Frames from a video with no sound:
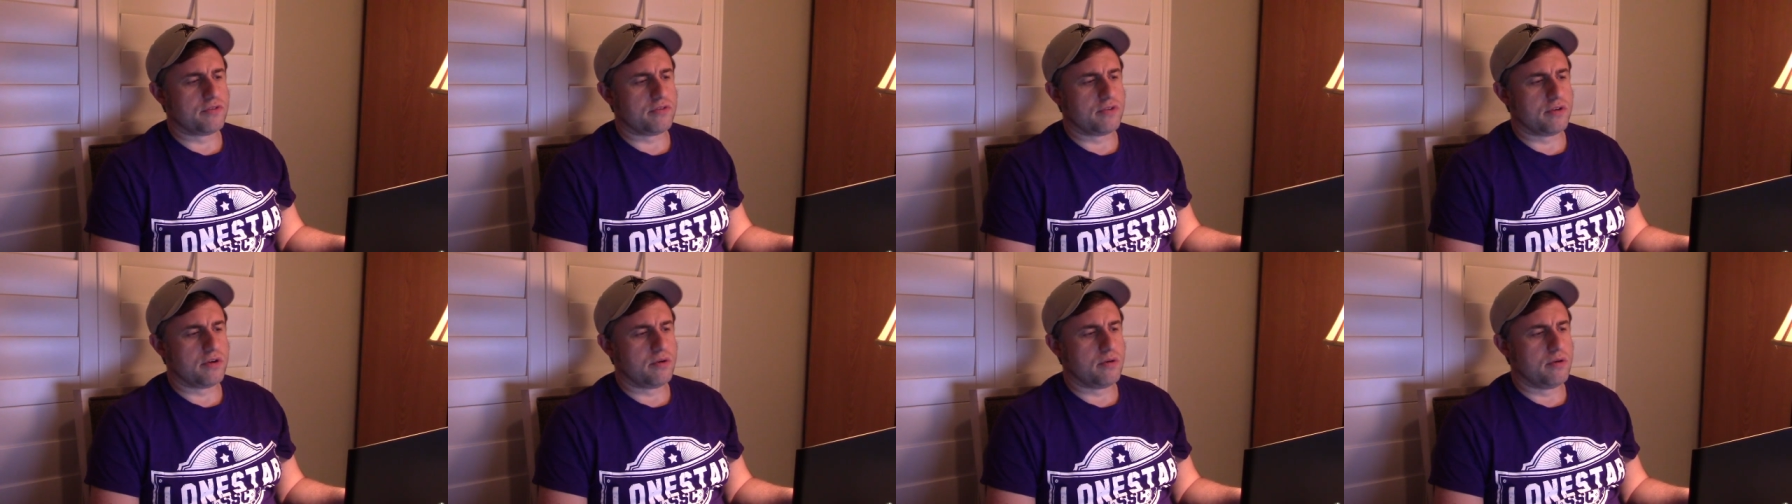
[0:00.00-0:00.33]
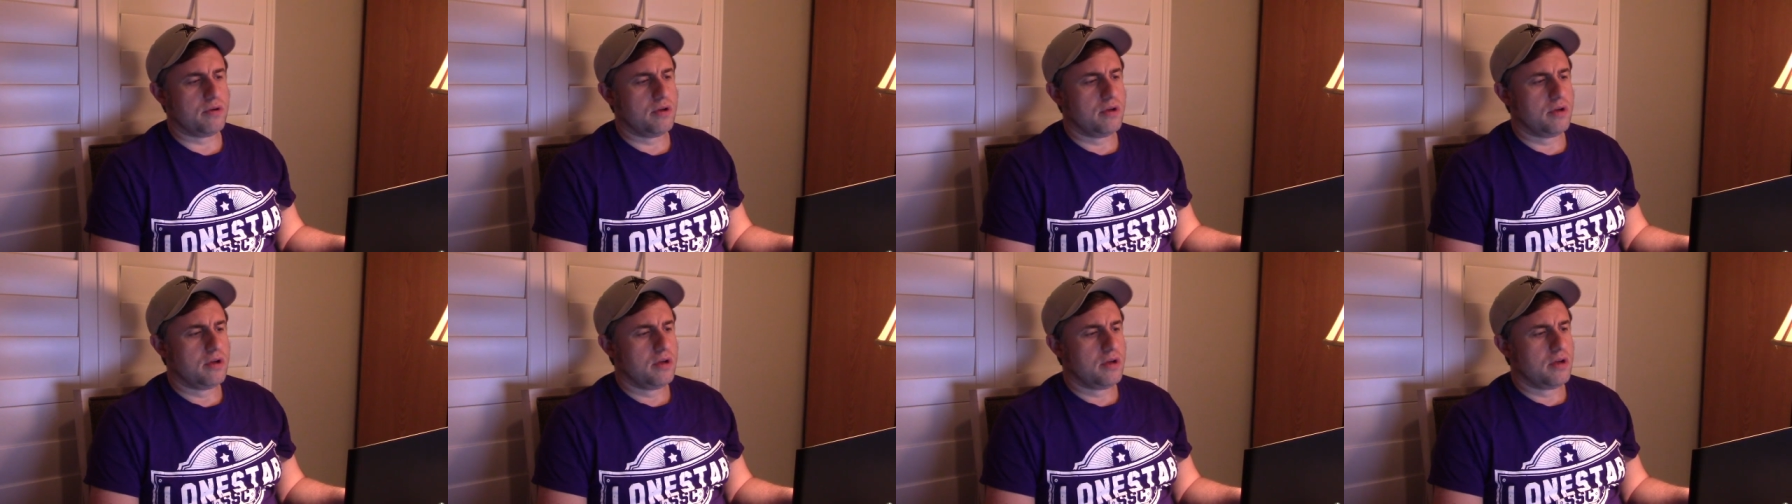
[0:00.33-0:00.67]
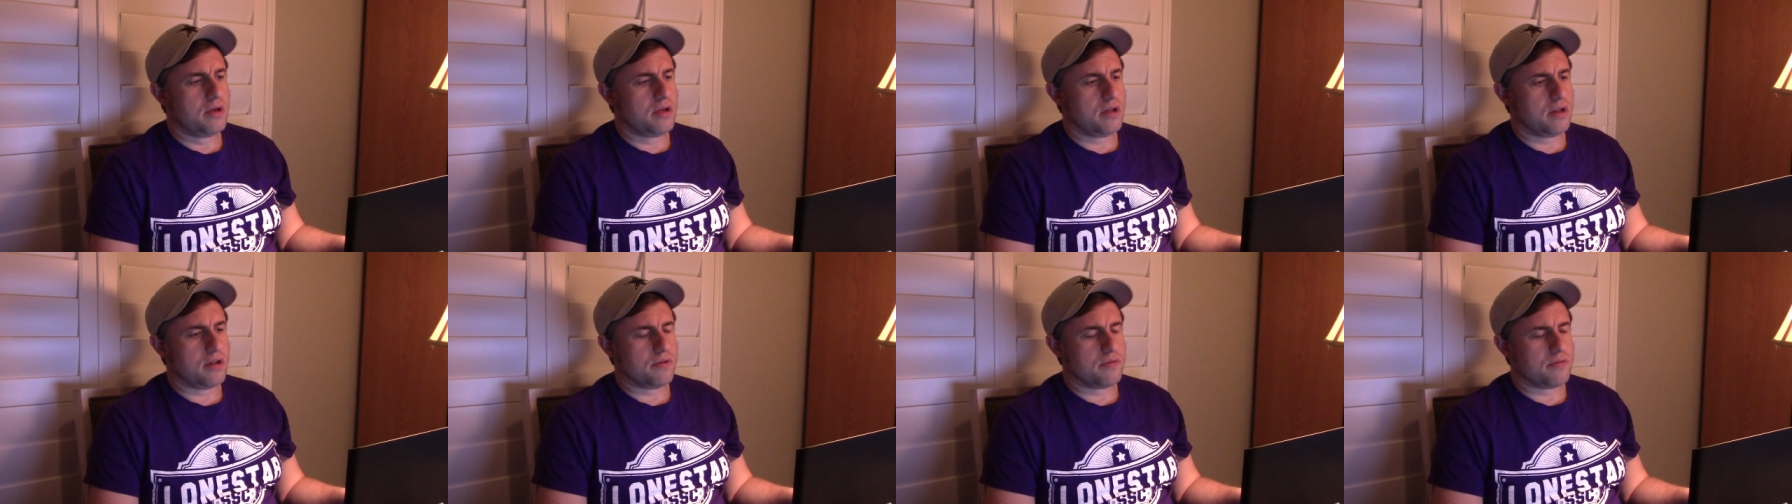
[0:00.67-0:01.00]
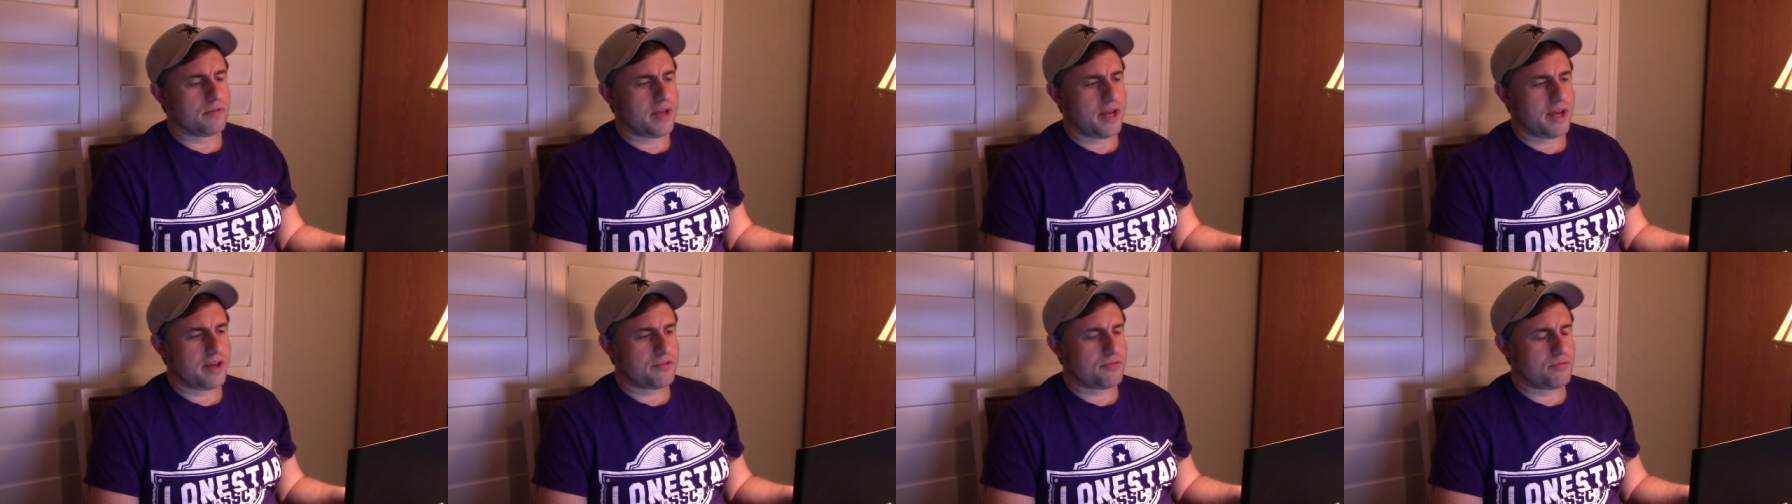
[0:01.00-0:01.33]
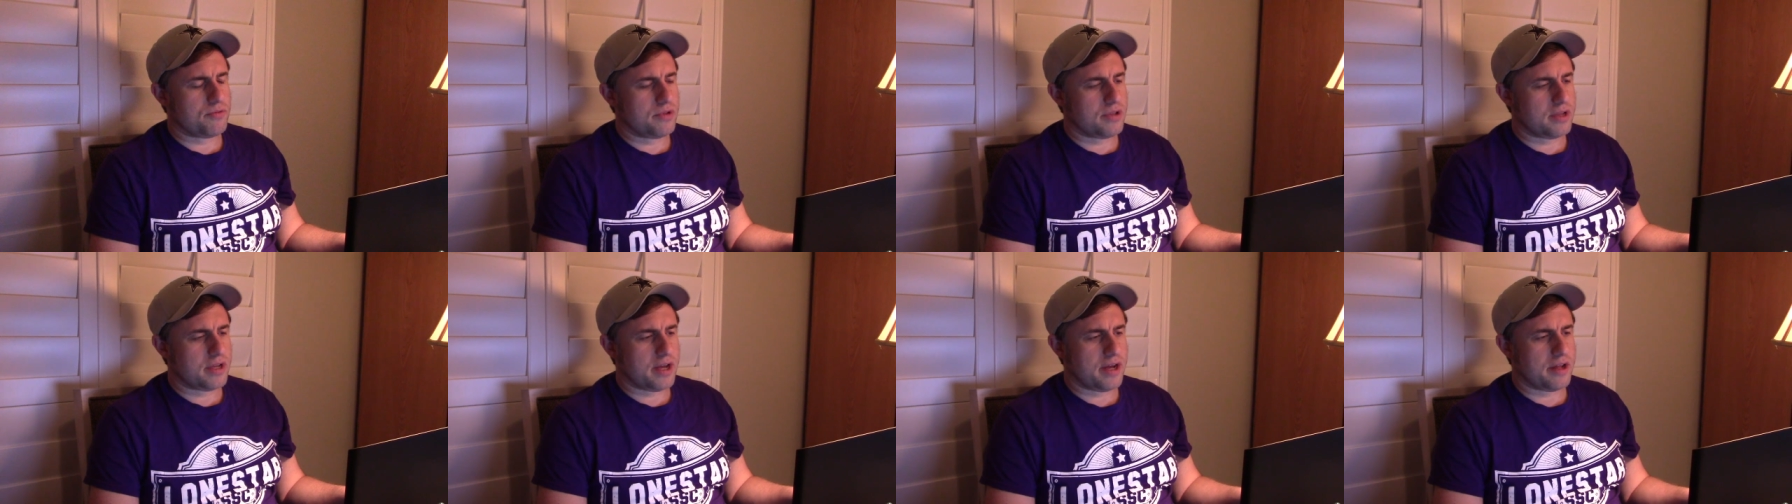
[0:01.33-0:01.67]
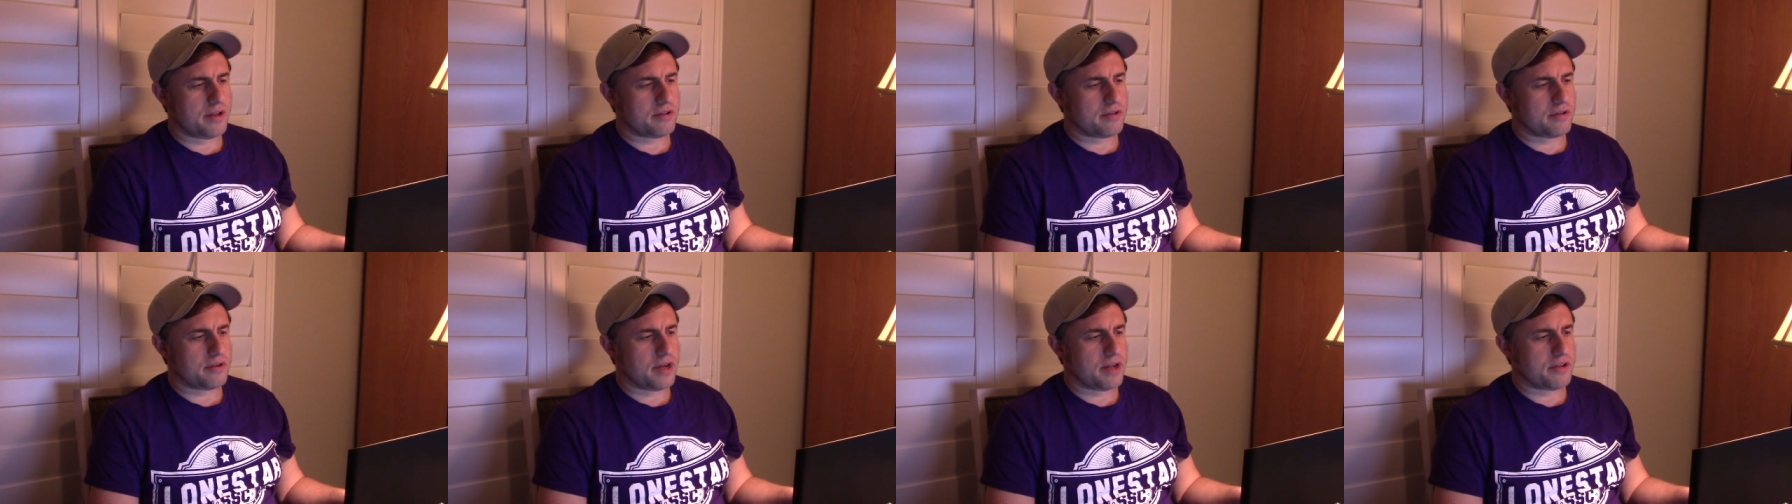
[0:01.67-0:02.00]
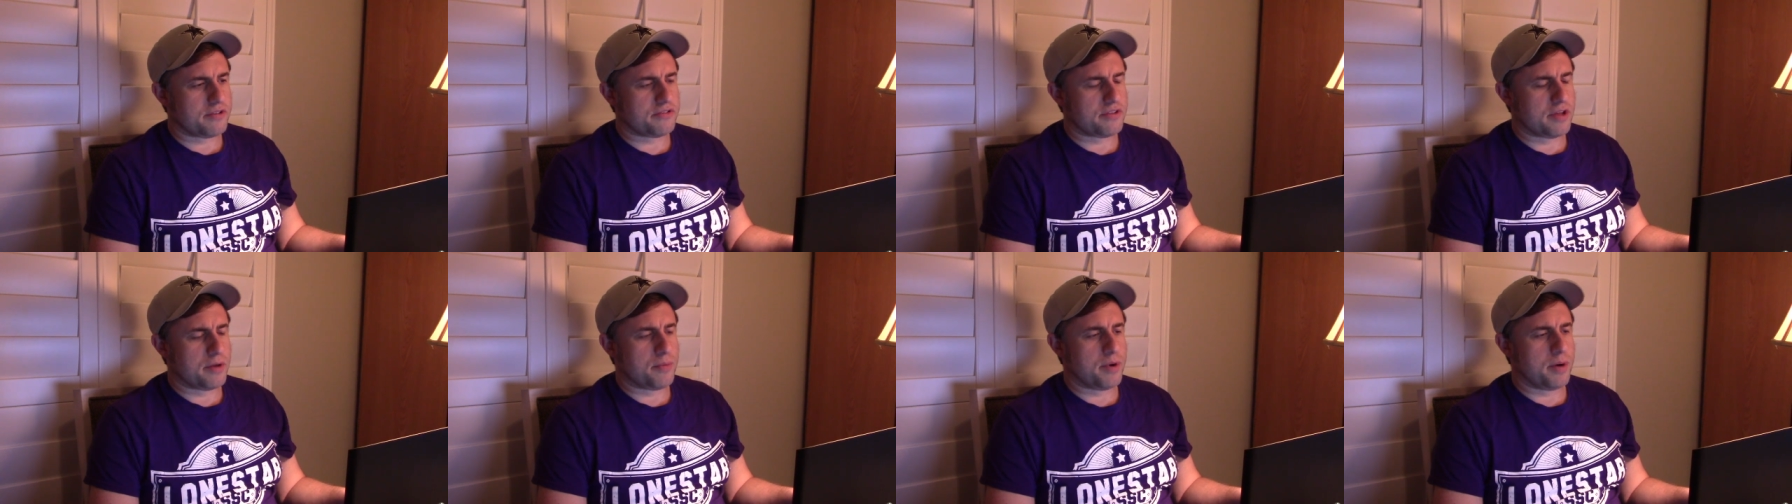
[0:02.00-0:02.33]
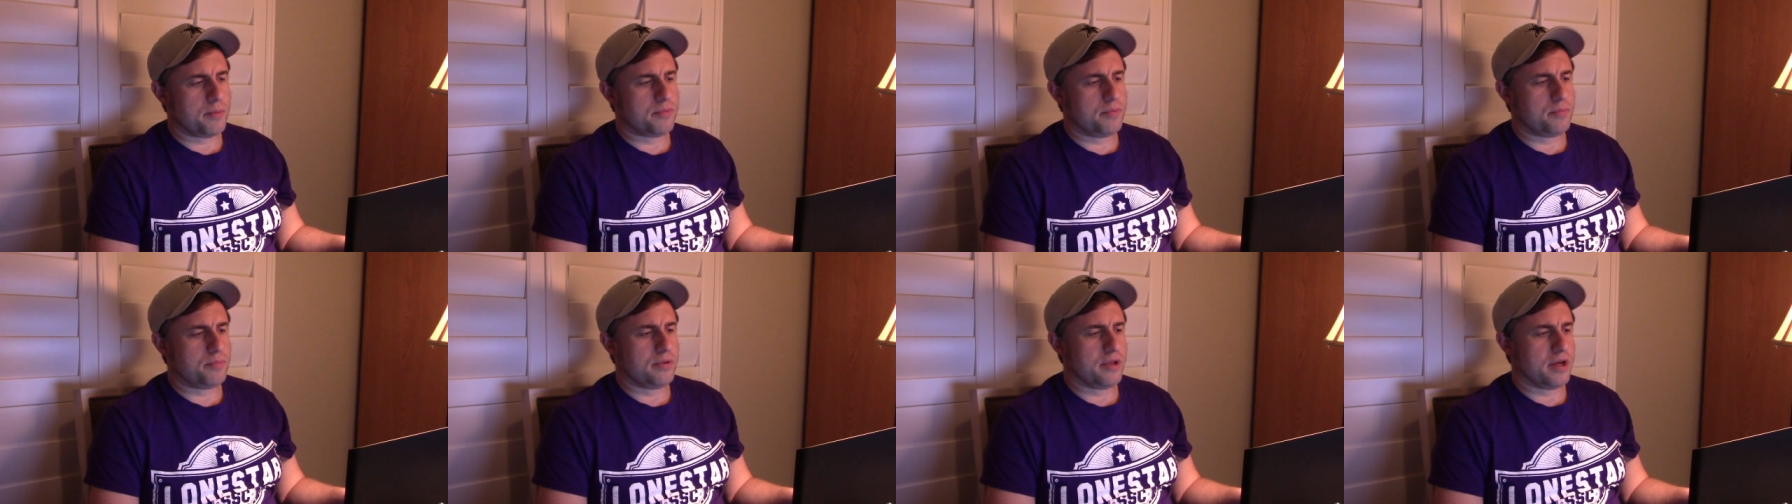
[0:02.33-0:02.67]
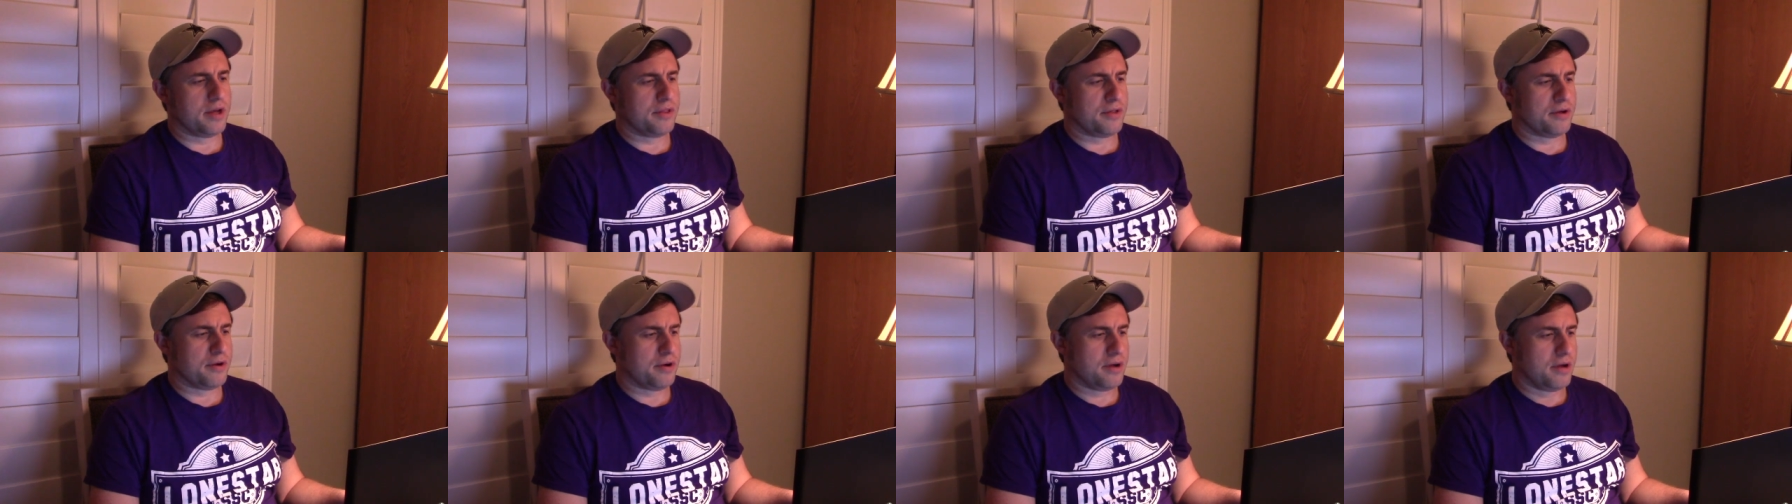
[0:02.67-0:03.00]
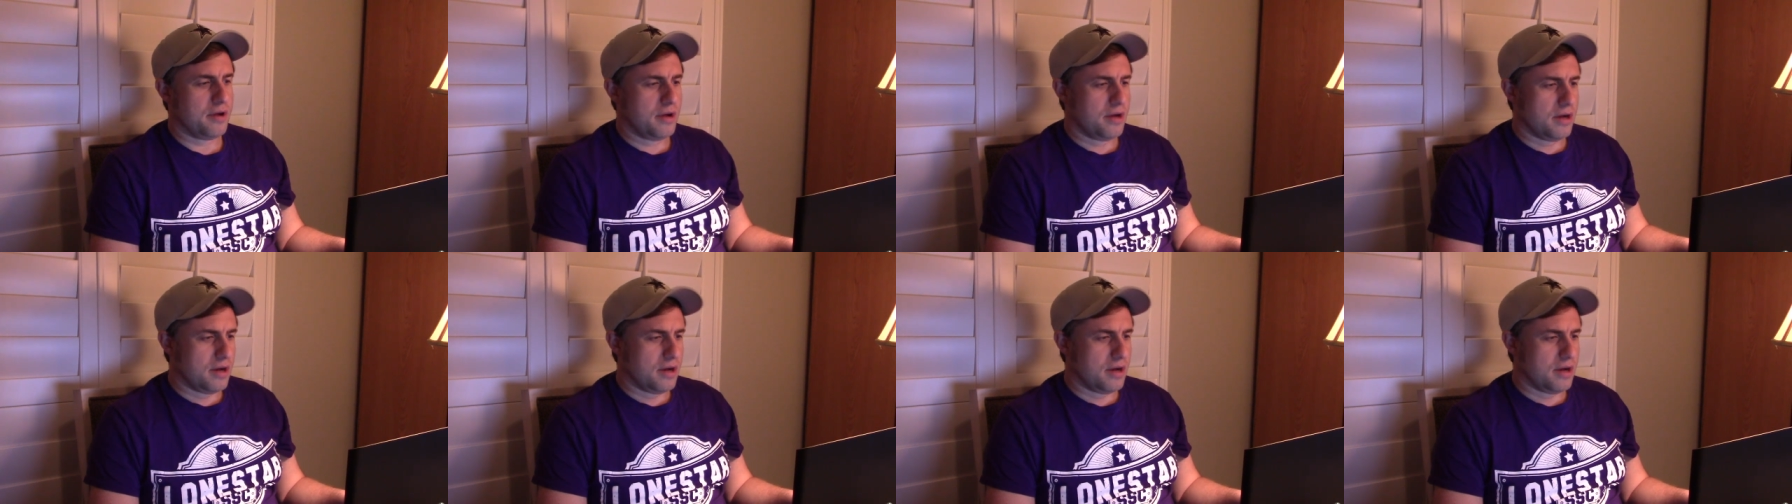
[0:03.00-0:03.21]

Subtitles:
So, you know, Dak's really got to step up to play there.